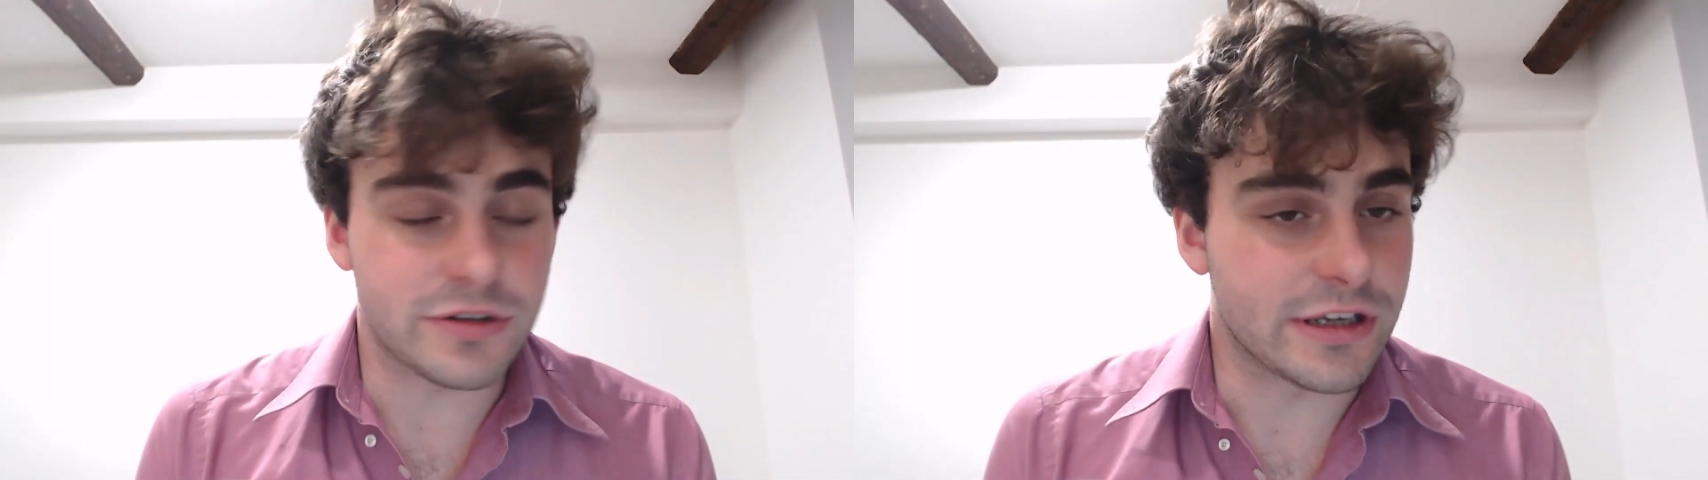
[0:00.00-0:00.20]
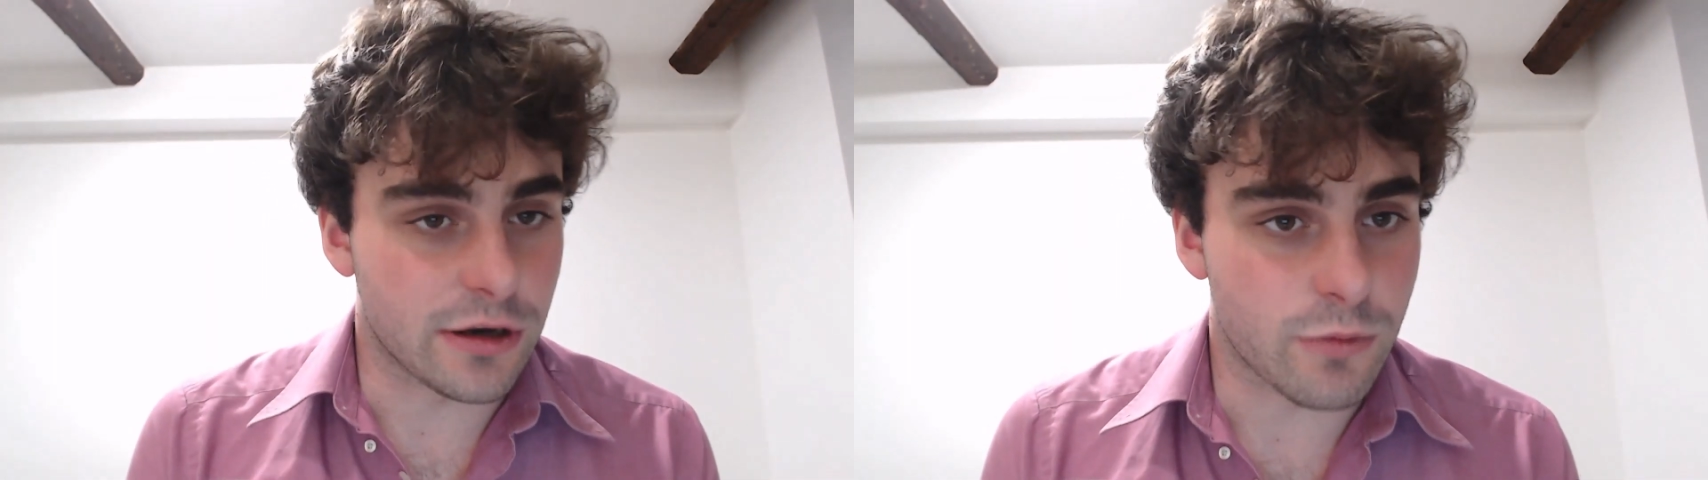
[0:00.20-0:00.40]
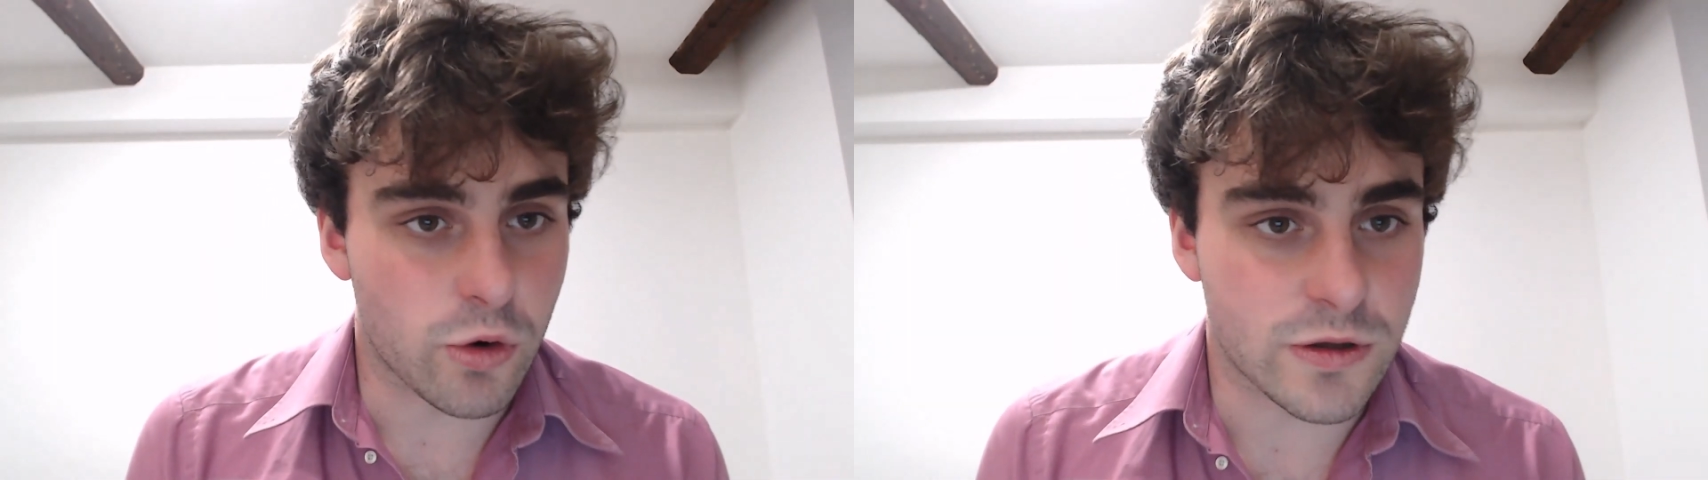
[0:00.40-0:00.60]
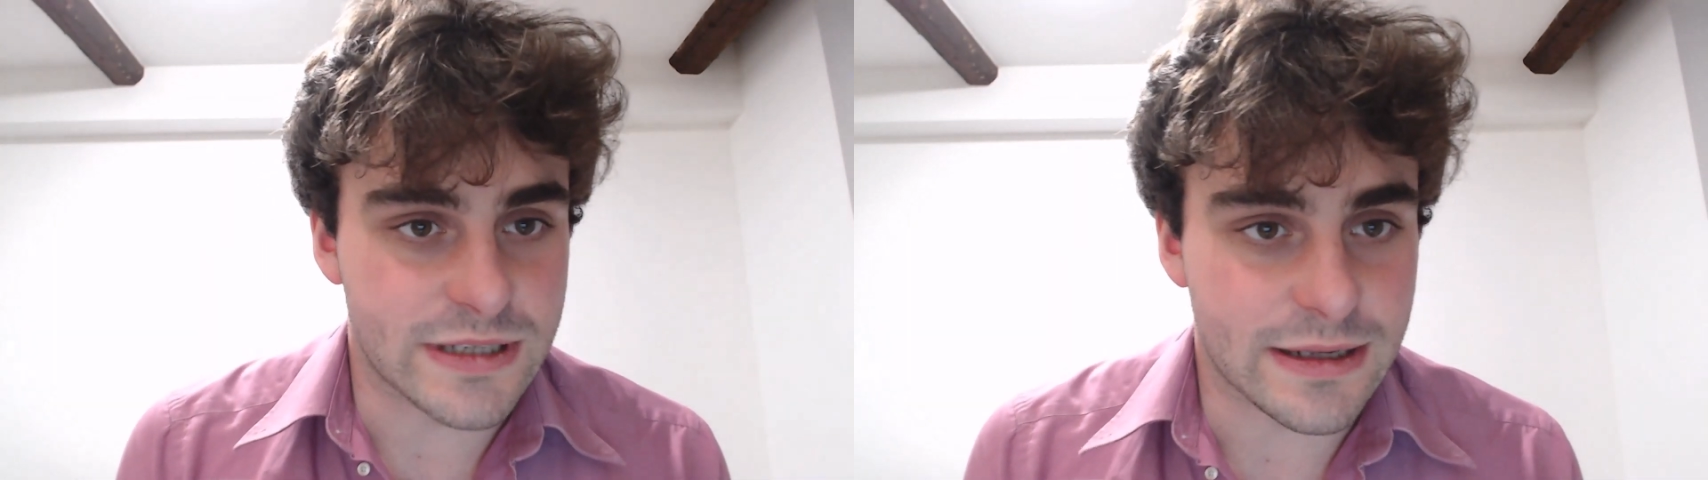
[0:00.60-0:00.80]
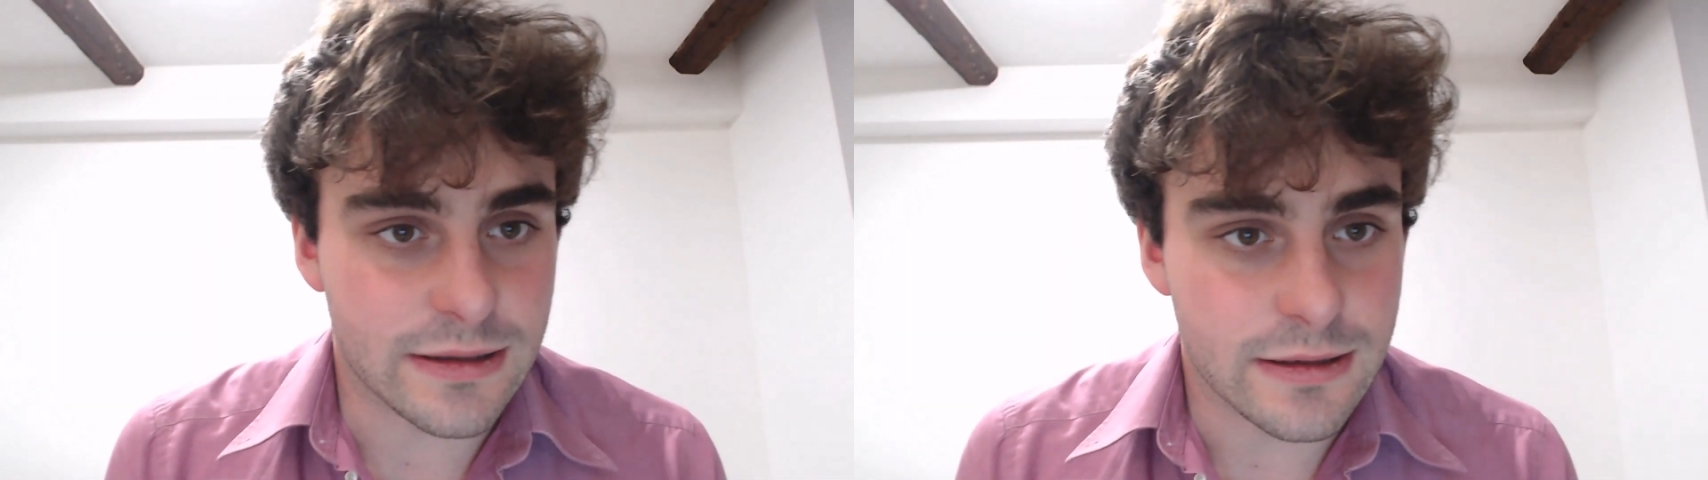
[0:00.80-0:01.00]
lot more content,
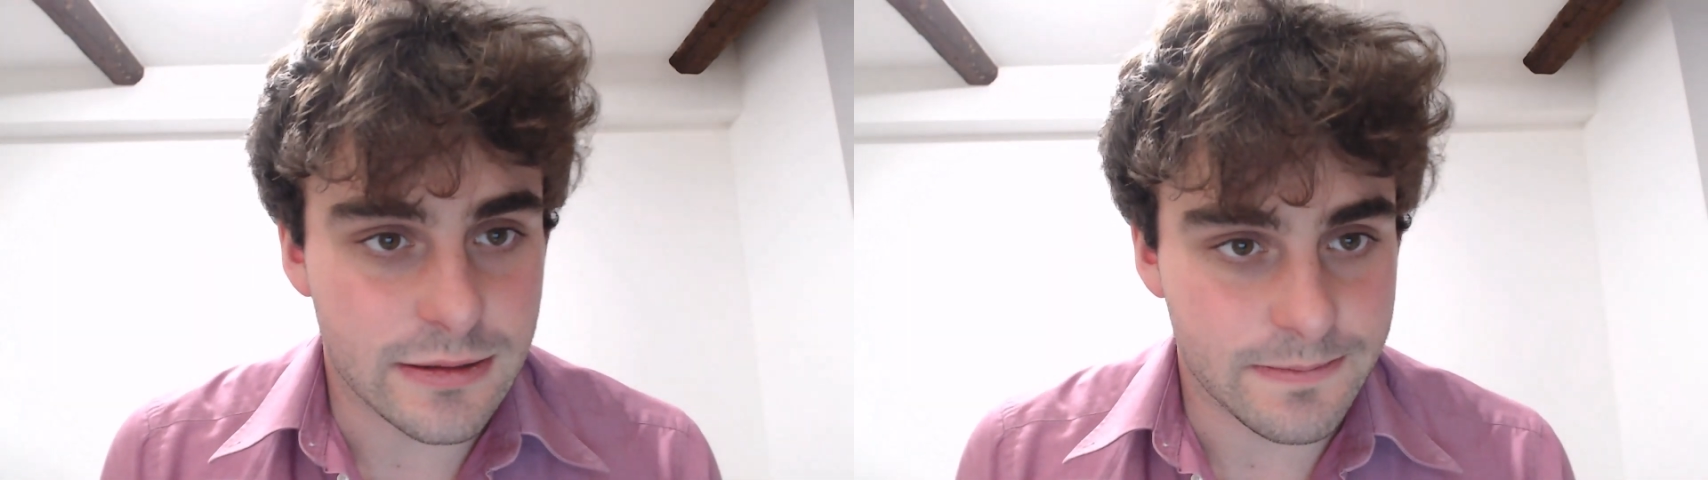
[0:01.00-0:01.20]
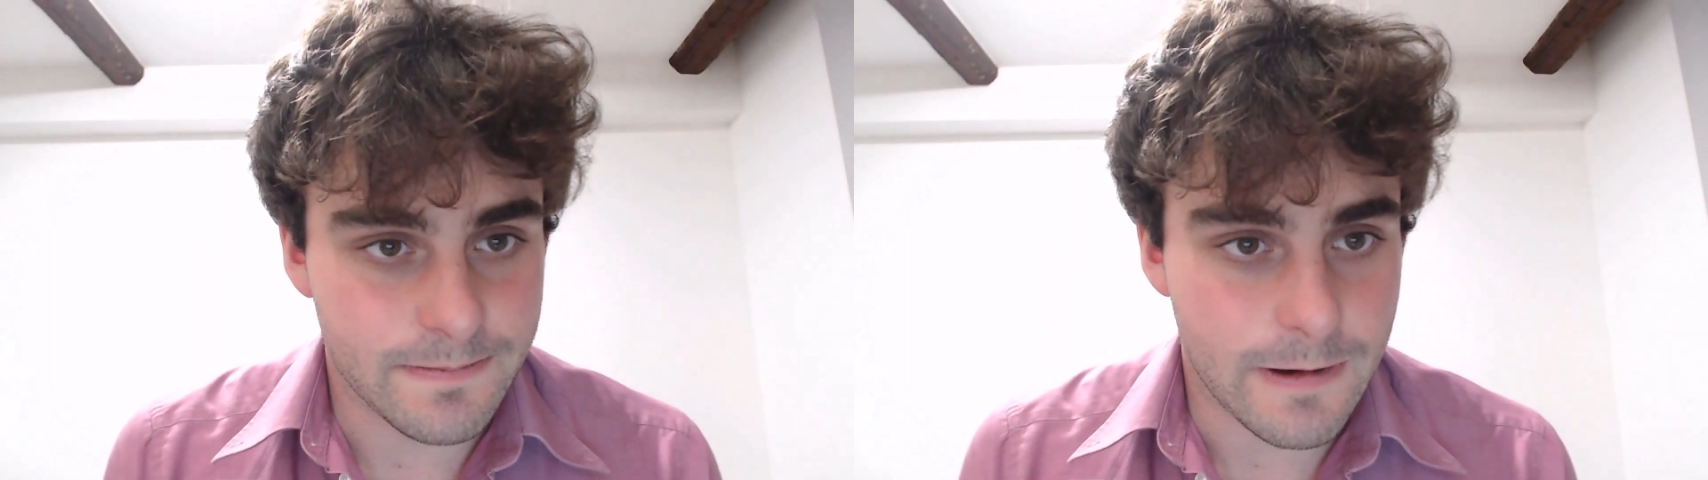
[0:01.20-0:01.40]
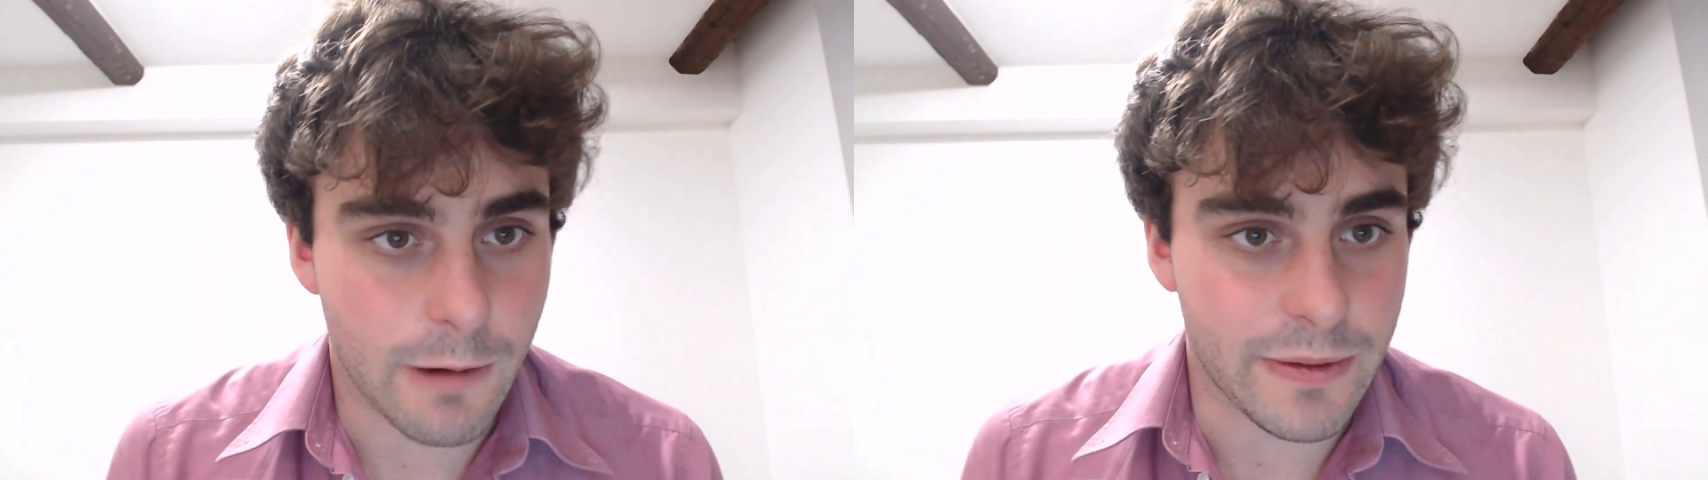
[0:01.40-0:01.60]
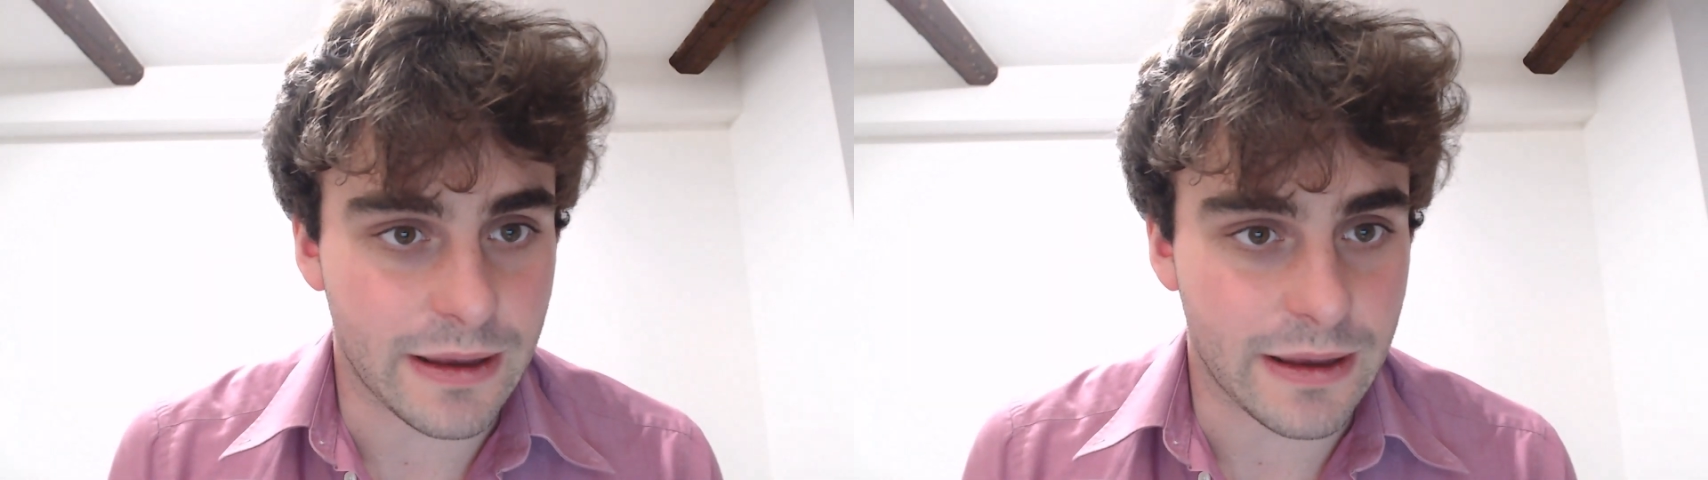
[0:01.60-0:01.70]
helping